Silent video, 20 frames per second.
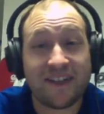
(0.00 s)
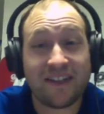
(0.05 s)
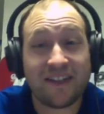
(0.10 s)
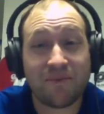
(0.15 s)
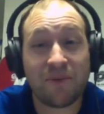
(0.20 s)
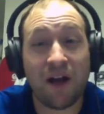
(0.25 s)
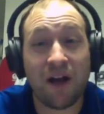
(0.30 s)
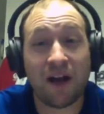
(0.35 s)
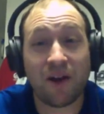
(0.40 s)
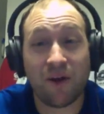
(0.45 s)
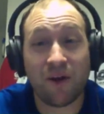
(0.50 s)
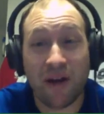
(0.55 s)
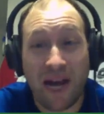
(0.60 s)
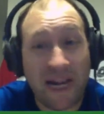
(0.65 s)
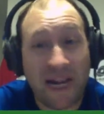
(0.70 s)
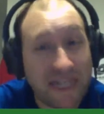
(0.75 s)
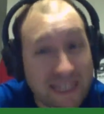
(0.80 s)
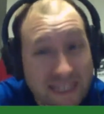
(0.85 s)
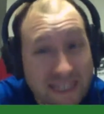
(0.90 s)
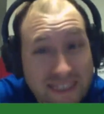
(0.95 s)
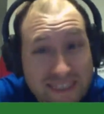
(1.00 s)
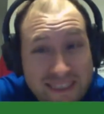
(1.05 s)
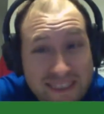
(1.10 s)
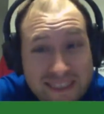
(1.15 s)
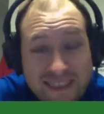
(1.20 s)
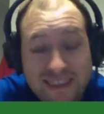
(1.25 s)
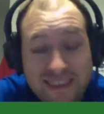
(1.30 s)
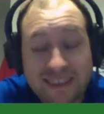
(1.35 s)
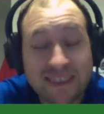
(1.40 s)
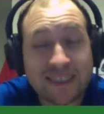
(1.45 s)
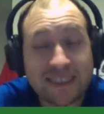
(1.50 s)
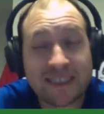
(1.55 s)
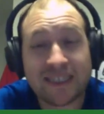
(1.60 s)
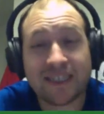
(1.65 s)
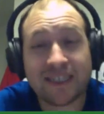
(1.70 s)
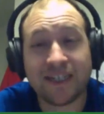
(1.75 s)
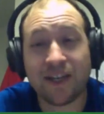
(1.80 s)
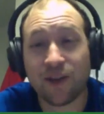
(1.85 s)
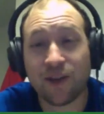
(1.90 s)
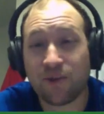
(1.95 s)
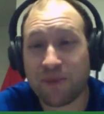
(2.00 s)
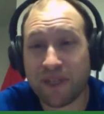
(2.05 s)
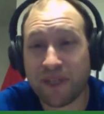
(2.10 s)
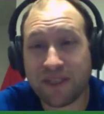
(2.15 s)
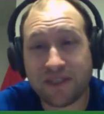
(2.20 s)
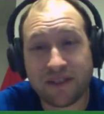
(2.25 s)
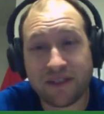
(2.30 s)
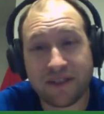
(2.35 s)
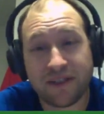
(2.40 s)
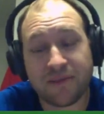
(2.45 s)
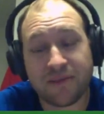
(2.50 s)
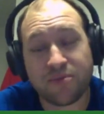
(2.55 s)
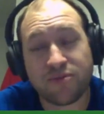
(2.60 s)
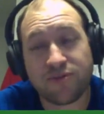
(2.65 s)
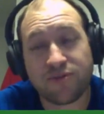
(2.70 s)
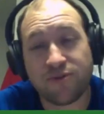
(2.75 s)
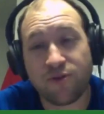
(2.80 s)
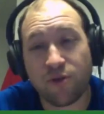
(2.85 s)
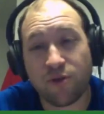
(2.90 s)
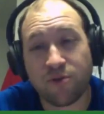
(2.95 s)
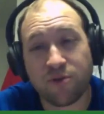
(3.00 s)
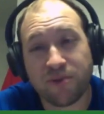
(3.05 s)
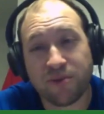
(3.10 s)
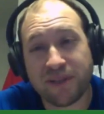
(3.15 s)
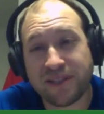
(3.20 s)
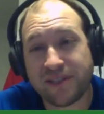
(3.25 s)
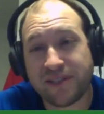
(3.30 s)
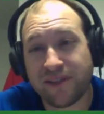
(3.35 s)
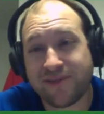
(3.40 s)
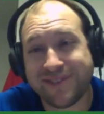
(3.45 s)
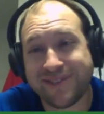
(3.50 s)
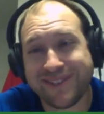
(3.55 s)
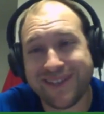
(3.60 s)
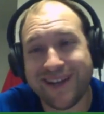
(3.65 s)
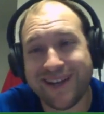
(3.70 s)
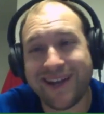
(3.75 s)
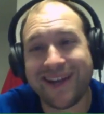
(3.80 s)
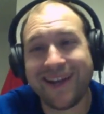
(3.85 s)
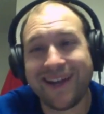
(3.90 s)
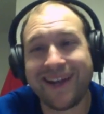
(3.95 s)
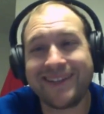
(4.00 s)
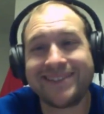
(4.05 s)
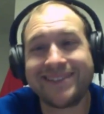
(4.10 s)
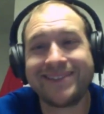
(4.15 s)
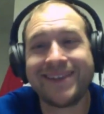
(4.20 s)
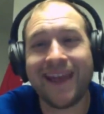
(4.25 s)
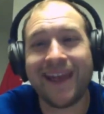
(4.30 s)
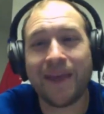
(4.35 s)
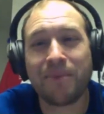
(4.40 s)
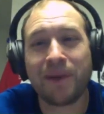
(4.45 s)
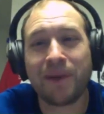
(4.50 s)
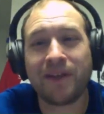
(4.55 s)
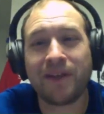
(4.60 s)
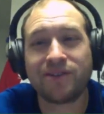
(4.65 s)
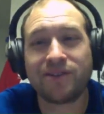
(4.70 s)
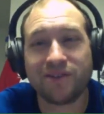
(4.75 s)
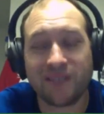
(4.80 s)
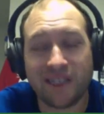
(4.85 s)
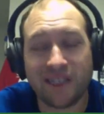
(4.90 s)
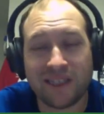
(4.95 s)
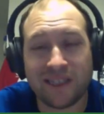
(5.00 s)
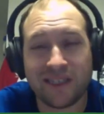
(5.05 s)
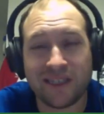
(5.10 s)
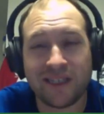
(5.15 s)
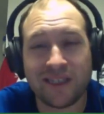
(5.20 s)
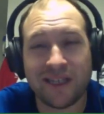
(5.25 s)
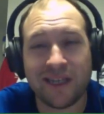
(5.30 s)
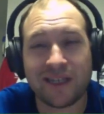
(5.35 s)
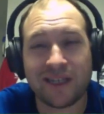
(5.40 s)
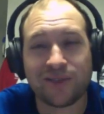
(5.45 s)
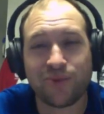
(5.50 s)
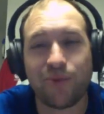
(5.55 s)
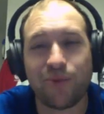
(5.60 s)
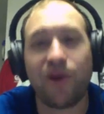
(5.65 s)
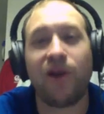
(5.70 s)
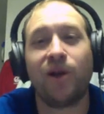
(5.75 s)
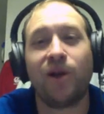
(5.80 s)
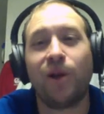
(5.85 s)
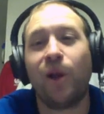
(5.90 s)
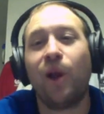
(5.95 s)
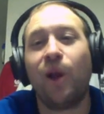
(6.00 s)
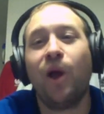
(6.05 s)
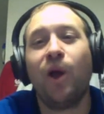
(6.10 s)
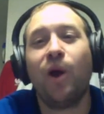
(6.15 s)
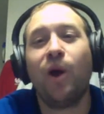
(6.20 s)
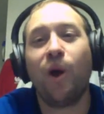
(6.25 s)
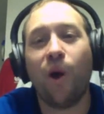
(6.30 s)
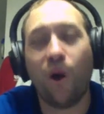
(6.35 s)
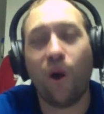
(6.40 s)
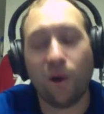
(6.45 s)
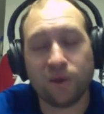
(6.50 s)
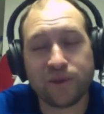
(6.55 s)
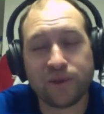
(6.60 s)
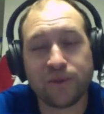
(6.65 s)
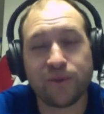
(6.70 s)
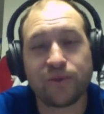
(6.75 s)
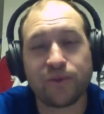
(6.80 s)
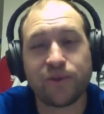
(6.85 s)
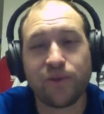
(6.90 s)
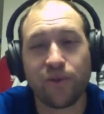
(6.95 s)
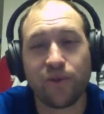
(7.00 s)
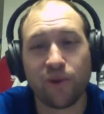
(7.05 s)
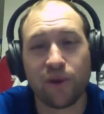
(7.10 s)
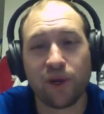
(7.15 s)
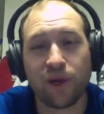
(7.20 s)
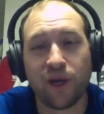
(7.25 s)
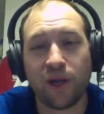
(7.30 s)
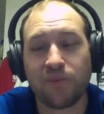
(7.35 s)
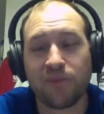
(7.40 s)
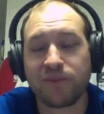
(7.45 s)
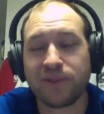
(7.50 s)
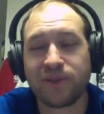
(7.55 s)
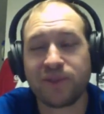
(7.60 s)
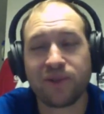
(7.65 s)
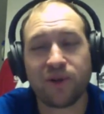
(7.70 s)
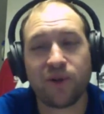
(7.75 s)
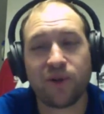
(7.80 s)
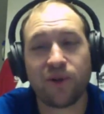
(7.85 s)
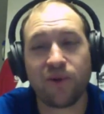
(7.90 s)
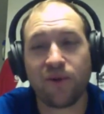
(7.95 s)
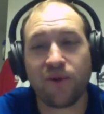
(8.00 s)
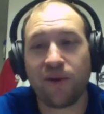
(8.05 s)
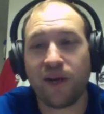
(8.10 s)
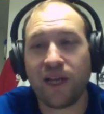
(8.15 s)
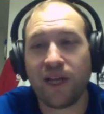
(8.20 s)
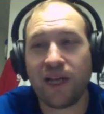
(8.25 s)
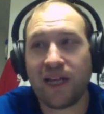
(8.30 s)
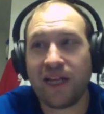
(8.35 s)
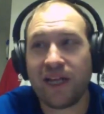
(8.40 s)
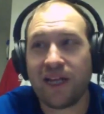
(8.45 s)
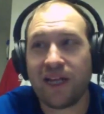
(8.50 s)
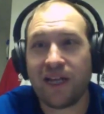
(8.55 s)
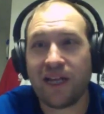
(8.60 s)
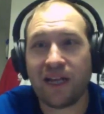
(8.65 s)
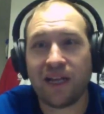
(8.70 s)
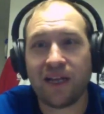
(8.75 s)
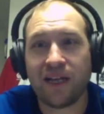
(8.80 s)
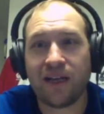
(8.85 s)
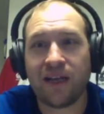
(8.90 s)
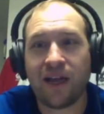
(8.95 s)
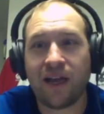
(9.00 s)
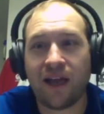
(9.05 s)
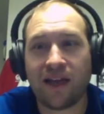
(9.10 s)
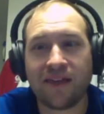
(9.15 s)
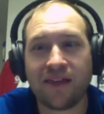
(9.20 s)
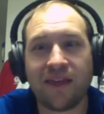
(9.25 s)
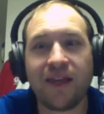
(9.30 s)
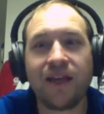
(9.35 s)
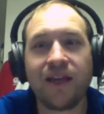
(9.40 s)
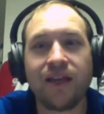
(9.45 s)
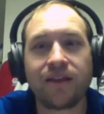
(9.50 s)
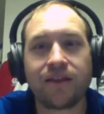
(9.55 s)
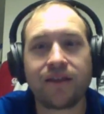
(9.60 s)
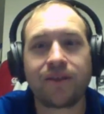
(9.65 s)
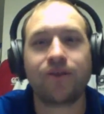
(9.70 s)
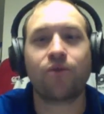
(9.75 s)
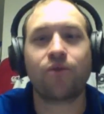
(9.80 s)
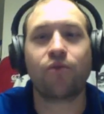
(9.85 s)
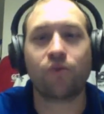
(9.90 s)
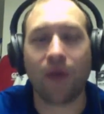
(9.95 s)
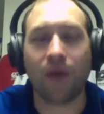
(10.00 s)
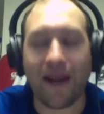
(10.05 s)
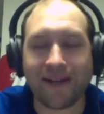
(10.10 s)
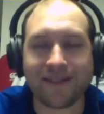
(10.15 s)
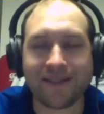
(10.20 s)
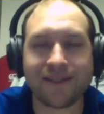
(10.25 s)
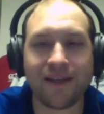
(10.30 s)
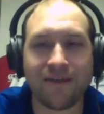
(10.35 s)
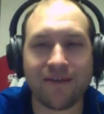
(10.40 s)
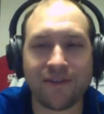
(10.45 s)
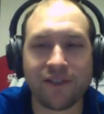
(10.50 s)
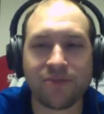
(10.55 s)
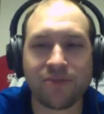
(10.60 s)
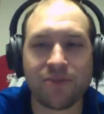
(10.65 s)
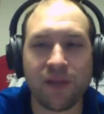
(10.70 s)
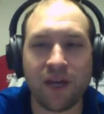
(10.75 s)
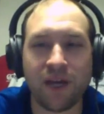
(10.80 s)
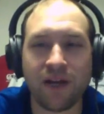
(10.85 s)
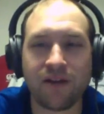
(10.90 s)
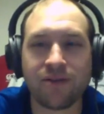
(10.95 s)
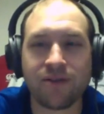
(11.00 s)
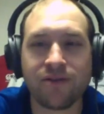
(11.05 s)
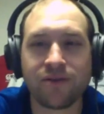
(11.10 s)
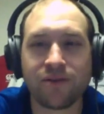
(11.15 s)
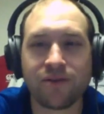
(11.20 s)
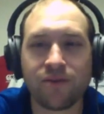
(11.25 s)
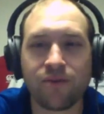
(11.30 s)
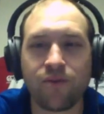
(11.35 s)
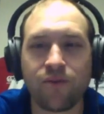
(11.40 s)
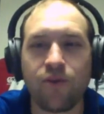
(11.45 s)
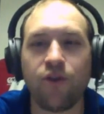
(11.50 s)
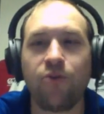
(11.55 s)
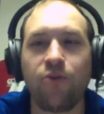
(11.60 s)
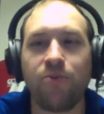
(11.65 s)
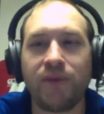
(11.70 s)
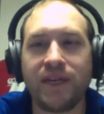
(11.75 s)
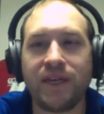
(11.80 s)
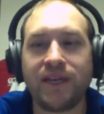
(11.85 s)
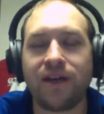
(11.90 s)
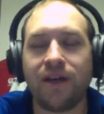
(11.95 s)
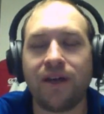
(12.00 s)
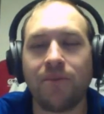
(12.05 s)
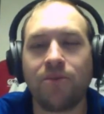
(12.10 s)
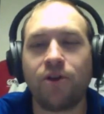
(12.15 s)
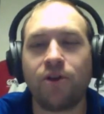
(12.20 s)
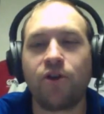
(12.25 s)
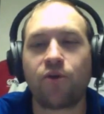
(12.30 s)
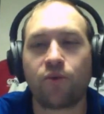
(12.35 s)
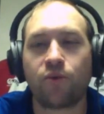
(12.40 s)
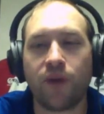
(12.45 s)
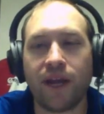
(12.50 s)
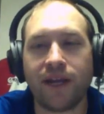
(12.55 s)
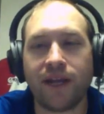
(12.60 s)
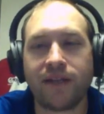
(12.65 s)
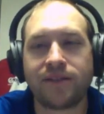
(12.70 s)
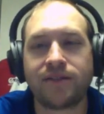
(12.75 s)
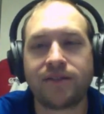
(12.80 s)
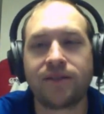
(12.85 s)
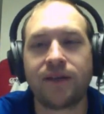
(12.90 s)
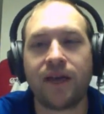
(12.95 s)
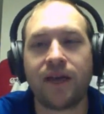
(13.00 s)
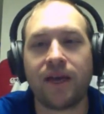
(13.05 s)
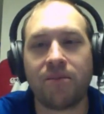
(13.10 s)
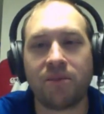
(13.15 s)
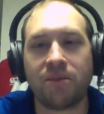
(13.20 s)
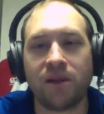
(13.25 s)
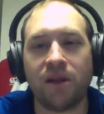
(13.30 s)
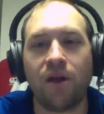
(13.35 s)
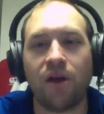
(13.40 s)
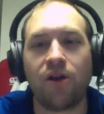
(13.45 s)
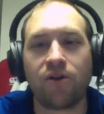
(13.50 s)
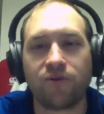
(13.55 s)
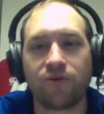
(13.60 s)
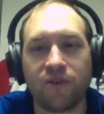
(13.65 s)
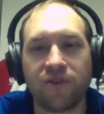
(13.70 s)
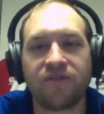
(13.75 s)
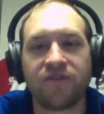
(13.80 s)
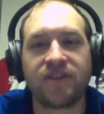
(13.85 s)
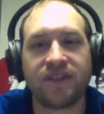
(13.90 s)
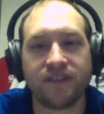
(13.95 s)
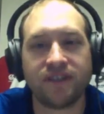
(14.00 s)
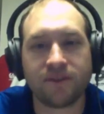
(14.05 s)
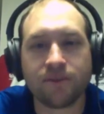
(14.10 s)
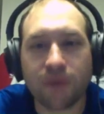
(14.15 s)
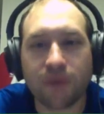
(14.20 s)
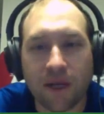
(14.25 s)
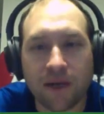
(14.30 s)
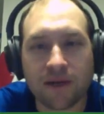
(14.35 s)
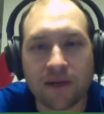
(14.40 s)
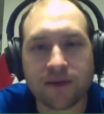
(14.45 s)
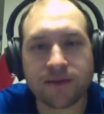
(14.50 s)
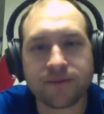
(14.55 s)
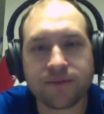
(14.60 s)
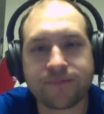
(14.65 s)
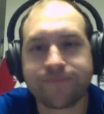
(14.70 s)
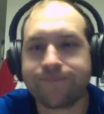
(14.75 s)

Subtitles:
Pago Haney, another former Big Sevens guy, and Zach Pangeline as well, also tore it up. So I think the right Sevens players will become great MLR 15s players.